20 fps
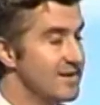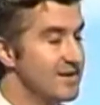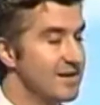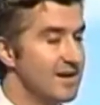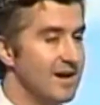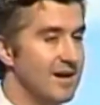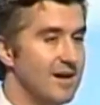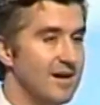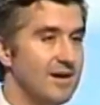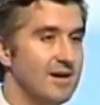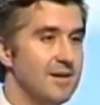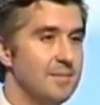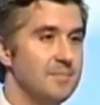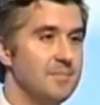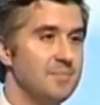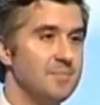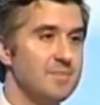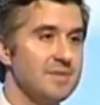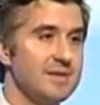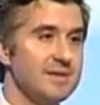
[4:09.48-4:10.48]

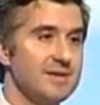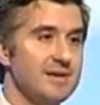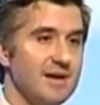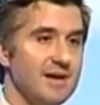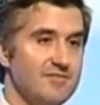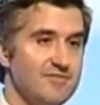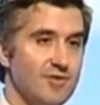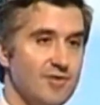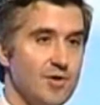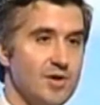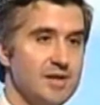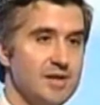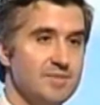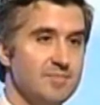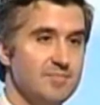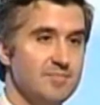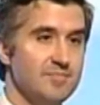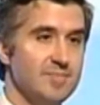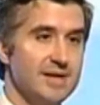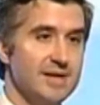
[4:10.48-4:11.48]
Um, a very
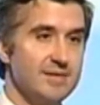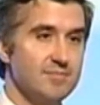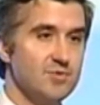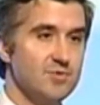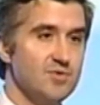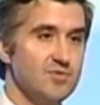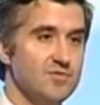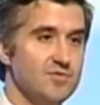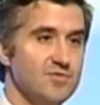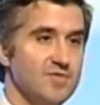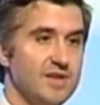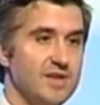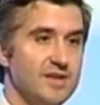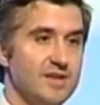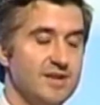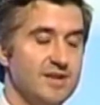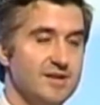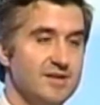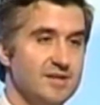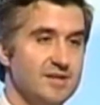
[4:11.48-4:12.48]
big move
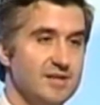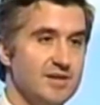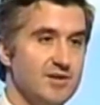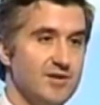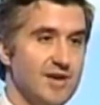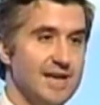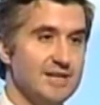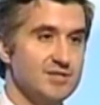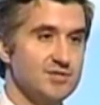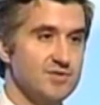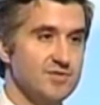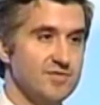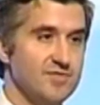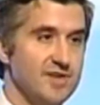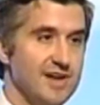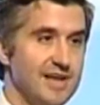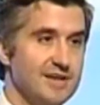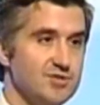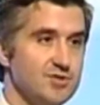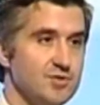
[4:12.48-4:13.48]
in international
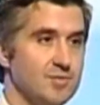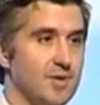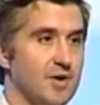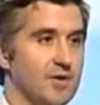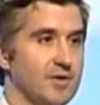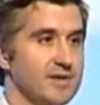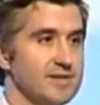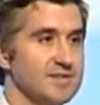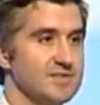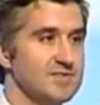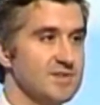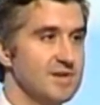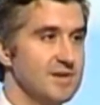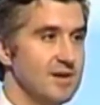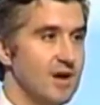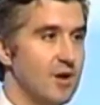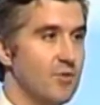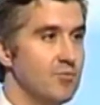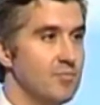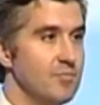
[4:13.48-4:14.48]
financial markets,
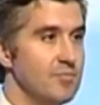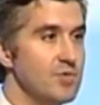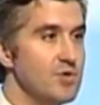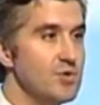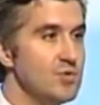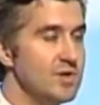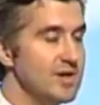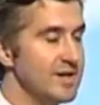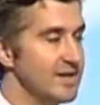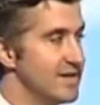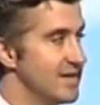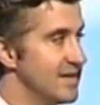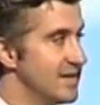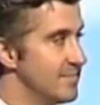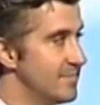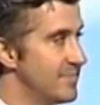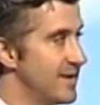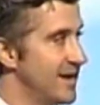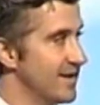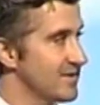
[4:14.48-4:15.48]
a muted
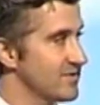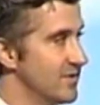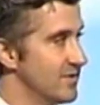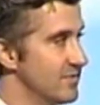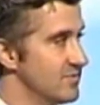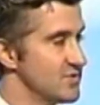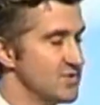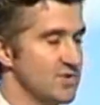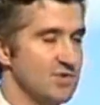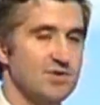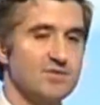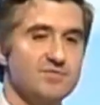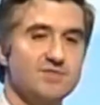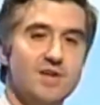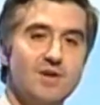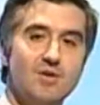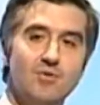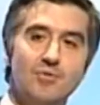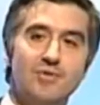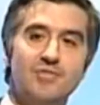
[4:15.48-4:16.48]
impact on reserves,
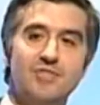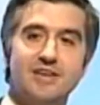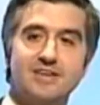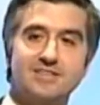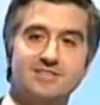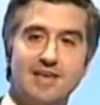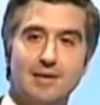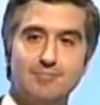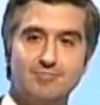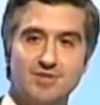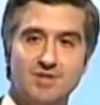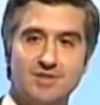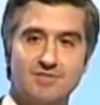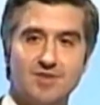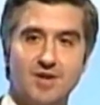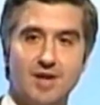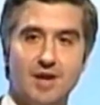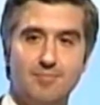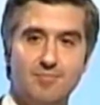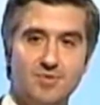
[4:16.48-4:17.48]
with the exception of a
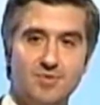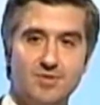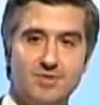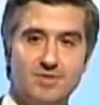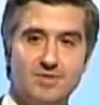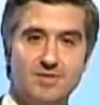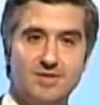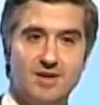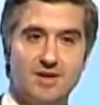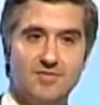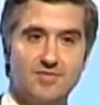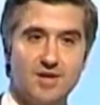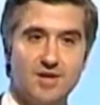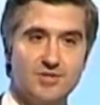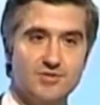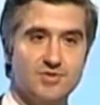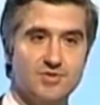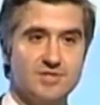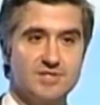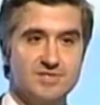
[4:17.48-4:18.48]
couple of
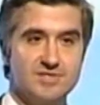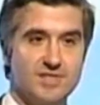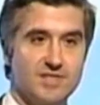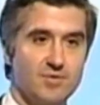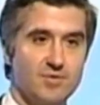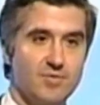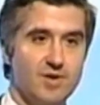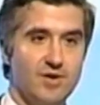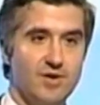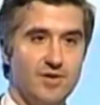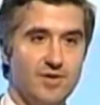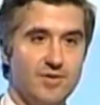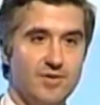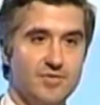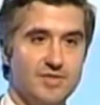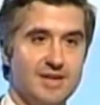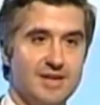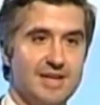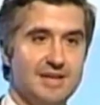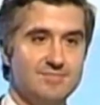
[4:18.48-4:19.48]
countries that we all know
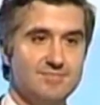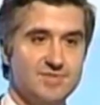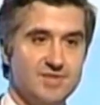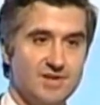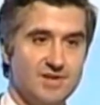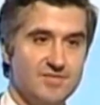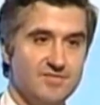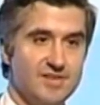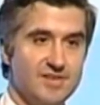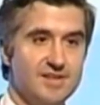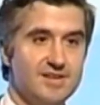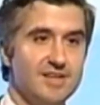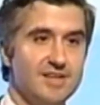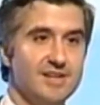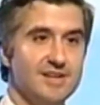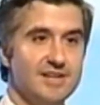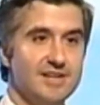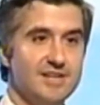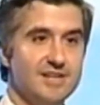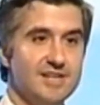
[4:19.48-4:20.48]
the names of, India
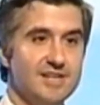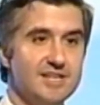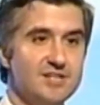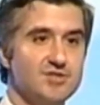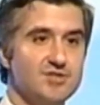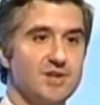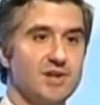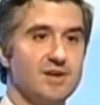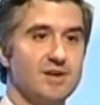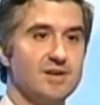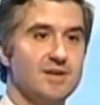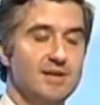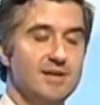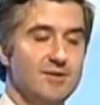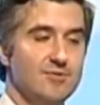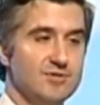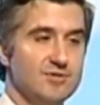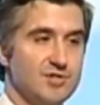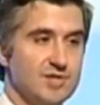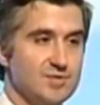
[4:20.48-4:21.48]
and Indonesia,
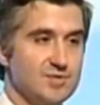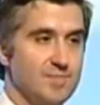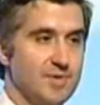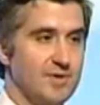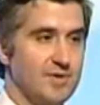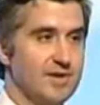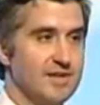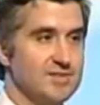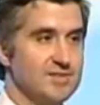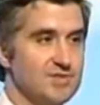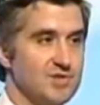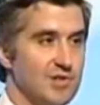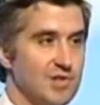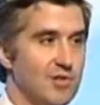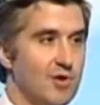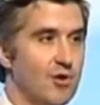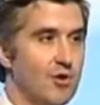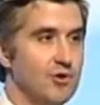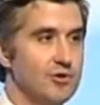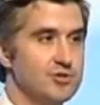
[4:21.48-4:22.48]
which experienced
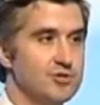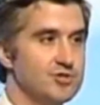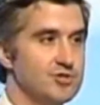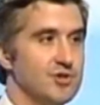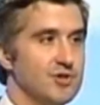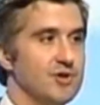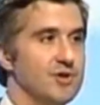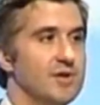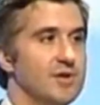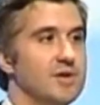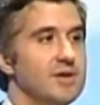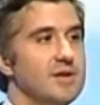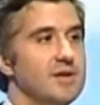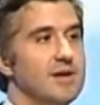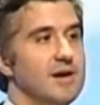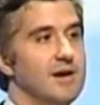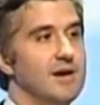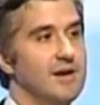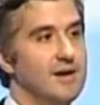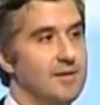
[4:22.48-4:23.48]
larger
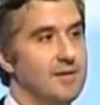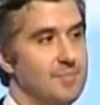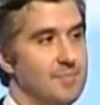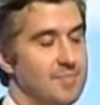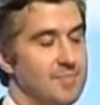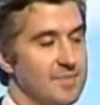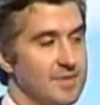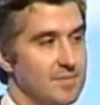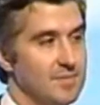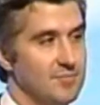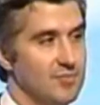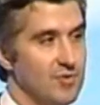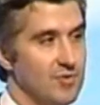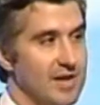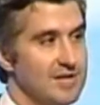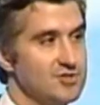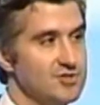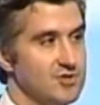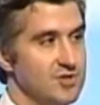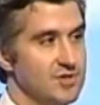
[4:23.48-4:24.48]
um,
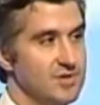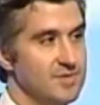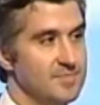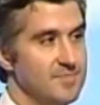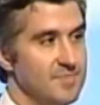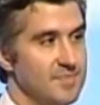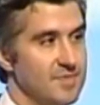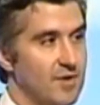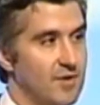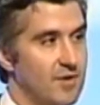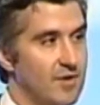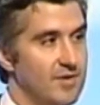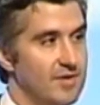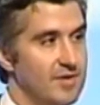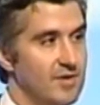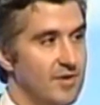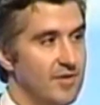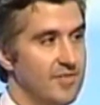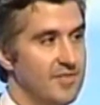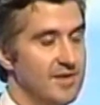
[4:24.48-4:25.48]
pressure on,
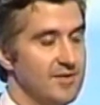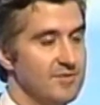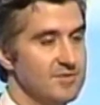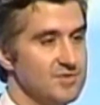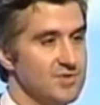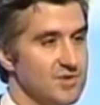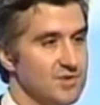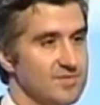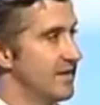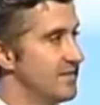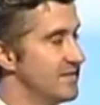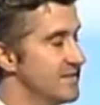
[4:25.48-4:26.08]
on their reserves.